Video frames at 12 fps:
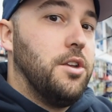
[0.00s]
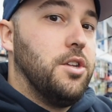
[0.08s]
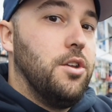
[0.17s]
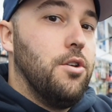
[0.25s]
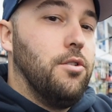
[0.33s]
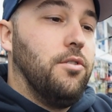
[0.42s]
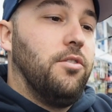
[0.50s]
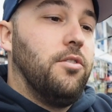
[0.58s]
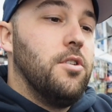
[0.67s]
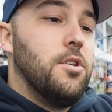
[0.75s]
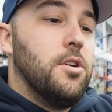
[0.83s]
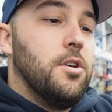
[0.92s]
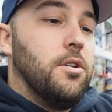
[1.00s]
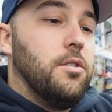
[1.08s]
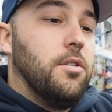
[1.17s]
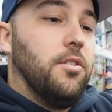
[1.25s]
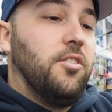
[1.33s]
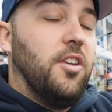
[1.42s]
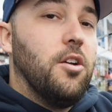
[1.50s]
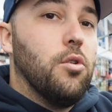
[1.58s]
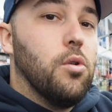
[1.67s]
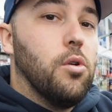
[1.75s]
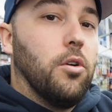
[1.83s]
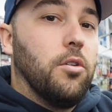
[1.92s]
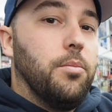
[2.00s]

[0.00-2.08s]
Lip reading: to use the single hook,